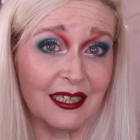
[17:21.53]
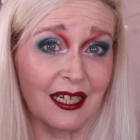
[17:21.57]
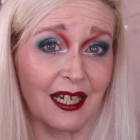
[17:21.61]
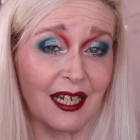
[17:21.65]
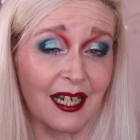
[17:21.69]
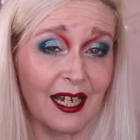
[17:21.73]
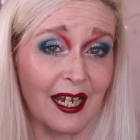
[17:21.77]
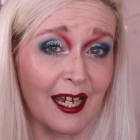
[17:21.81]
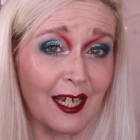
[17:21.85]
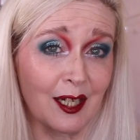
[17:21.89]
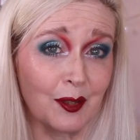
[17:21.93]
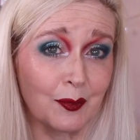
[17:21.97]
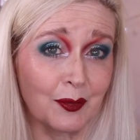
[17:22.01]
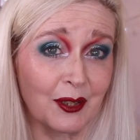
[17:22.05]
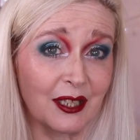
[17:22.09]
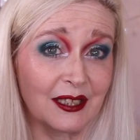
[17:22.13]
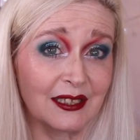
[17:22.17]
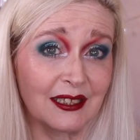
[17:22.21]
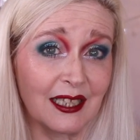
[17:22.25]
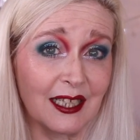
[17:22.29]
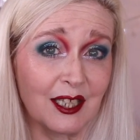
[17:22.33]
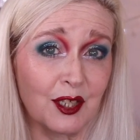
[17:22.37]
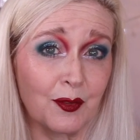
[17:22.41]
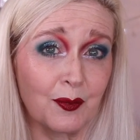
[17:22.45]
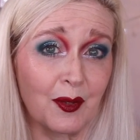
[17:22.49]
I hate
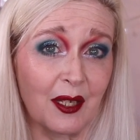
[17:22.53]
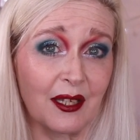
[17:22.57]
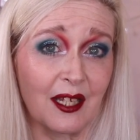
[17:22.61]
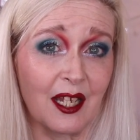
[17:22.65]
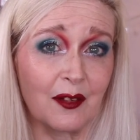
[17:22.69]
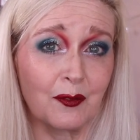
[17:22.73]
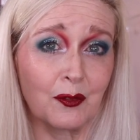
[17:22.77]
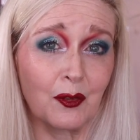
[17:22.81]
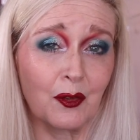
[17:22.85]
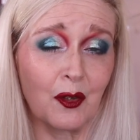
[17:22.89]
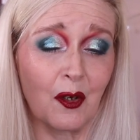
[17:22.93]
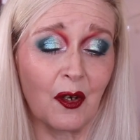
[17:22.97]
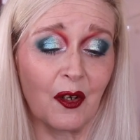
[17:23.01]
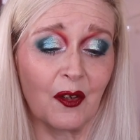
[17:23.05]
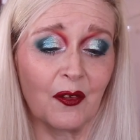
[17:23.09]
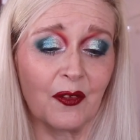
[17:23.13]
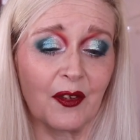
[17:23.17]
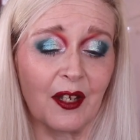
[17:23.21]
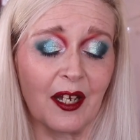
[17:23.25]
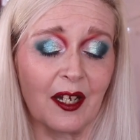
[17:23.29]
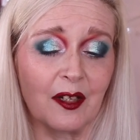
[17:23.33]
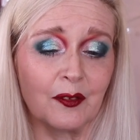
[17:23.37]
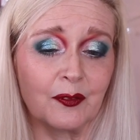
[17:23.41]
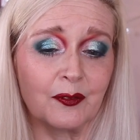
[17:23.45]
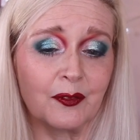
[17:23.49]
pressed glitter, but they've got
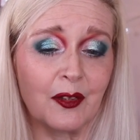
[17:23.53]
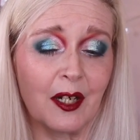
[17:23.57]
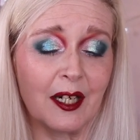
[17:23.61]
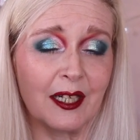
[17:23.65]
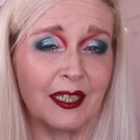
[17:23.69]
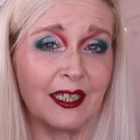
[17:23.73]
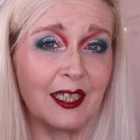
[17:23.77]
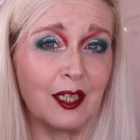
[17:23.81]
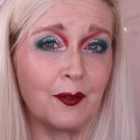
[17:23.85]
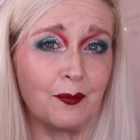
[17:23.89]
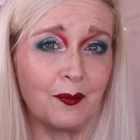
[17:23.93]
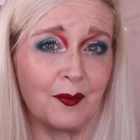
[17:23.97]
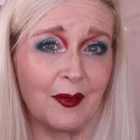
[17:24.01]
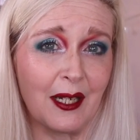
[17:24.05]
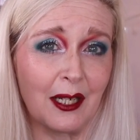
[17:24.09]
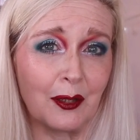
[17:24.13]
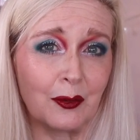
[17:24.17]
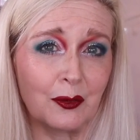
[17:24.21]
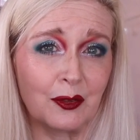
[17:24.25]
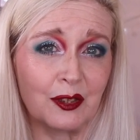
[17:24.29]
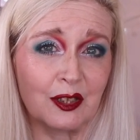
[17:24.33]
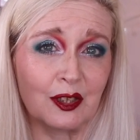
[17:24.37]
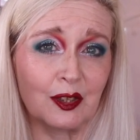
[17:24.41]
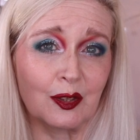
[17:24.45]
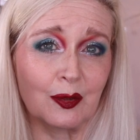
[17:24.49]
that finely
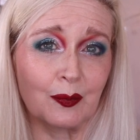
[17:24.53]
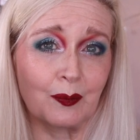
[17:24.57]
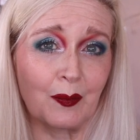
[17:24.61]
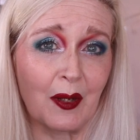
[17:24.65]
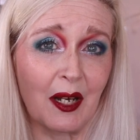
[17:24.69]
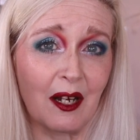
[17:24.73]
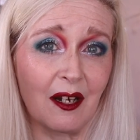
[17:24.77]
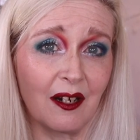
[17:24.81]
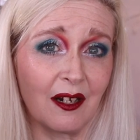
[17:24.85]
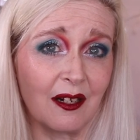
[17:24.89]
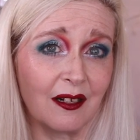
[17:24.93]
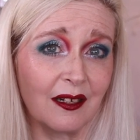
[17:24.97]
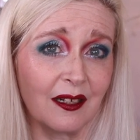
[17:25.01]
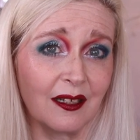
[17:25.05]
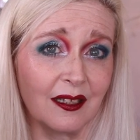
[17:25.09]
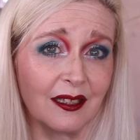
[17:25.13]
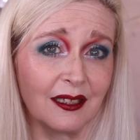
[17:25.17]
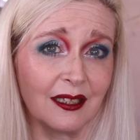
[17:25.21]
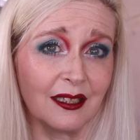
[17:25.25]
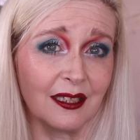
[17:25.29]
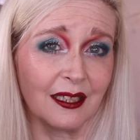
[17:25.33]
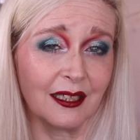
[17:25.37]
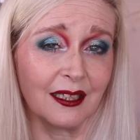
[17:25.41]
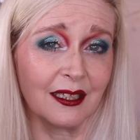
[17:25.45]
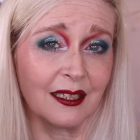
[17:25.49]
milled
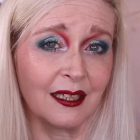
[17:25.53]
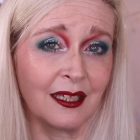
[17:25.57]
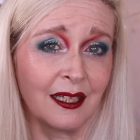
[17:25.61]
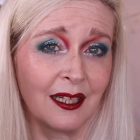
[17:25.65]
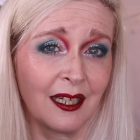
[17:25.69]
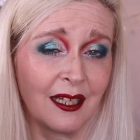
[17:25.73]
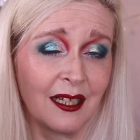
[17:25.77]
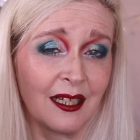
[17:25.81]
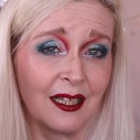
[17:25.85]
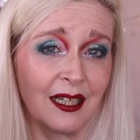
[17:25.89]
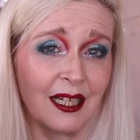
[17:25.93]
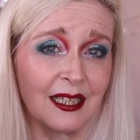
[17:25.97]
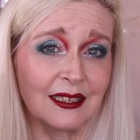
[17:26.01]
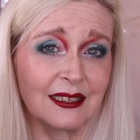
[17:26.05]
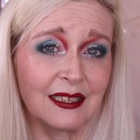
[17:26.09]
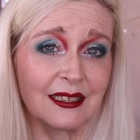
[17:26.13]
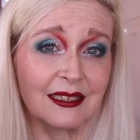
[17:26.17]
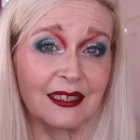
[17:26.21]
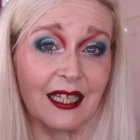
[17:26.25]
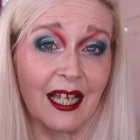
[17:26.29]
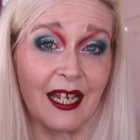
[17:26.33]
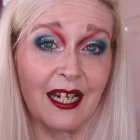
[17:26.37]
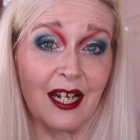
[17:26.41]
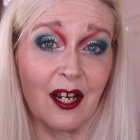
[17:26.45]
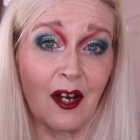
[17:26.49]
sparkle and, as I
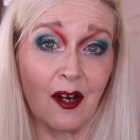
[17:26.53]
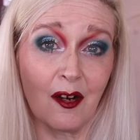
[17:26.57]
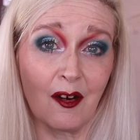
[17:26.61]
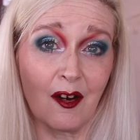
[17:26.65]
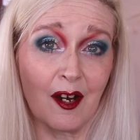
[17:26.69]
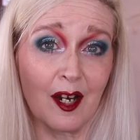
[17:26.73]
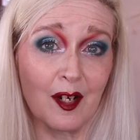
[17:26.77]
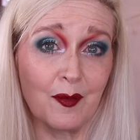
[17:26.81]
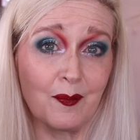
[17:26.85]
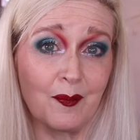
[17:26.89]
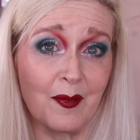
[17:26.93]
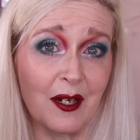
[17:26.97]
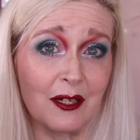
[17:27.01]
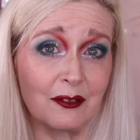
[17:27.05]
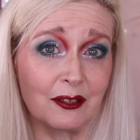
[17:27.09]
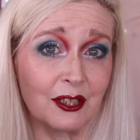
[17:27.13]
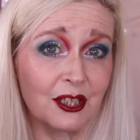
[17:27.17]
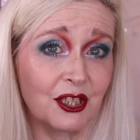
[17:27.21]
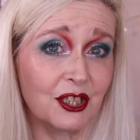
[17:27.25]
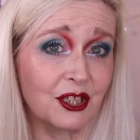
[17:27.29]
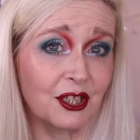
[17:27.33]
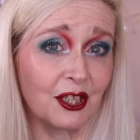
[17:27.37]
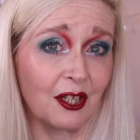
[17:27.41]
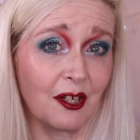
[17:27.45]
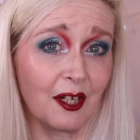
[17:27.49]
say, high mirror
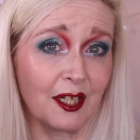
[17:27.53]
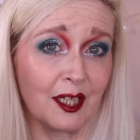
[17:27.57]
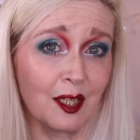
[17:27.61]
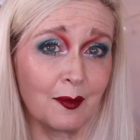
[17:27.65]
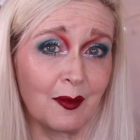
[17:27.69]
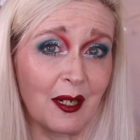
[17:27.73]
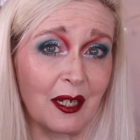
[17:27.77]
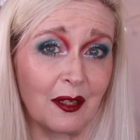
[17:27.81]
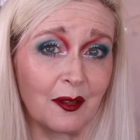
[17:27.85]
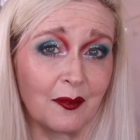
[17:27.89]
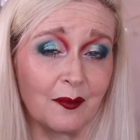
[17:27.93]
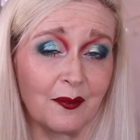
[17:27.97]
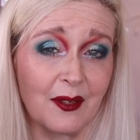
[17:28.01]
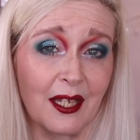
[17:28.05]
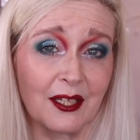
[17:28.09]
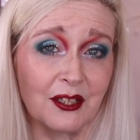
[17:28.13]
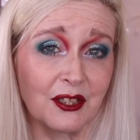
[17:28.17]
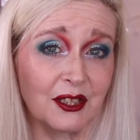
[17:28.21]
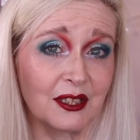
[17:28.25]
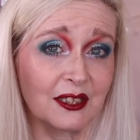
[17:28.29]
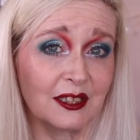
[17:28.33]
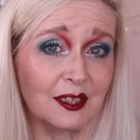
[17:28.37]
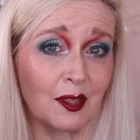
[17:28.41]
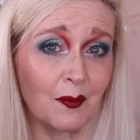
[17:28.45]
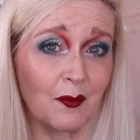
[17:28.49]
shine about them. They're
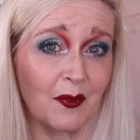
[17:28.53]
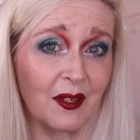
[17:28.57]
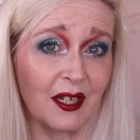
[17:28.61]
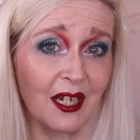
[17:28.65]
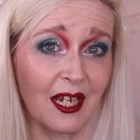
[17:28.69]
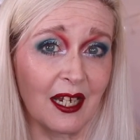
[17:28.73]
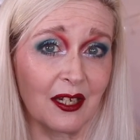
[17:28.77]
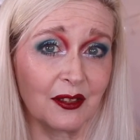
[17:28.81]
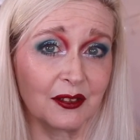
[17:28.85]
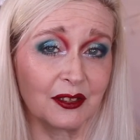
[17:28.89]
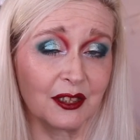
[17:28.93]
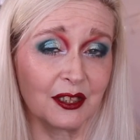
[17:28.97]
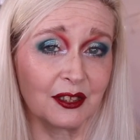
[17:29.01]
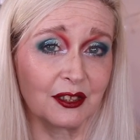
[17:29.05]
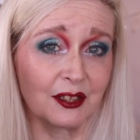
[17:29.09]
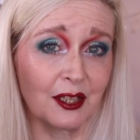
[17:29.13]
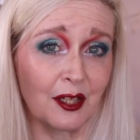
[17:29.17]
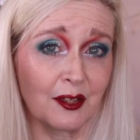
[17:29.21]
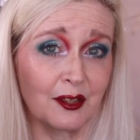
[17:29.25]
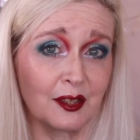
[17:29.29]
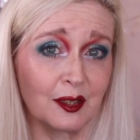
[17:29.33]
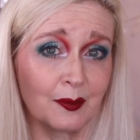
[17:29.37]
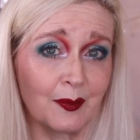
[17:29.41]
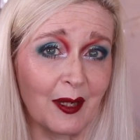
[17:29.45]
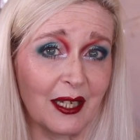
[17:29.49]
just something else. They're
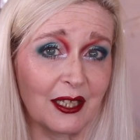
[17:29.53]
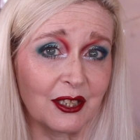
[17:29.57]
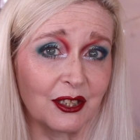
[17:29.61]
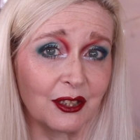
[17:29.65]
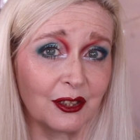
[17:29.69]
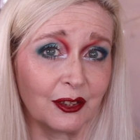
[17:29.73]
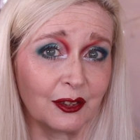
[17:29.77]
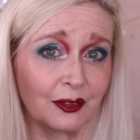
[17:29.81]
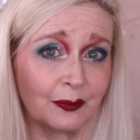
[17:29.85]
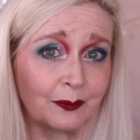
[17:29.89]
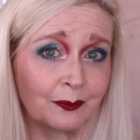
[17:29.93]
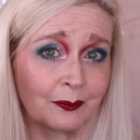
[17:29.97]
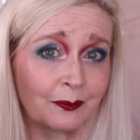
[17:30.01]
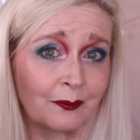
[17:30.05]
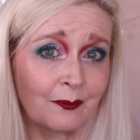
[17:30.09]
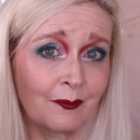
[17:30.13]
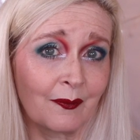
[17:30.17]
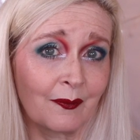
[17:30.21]
so special.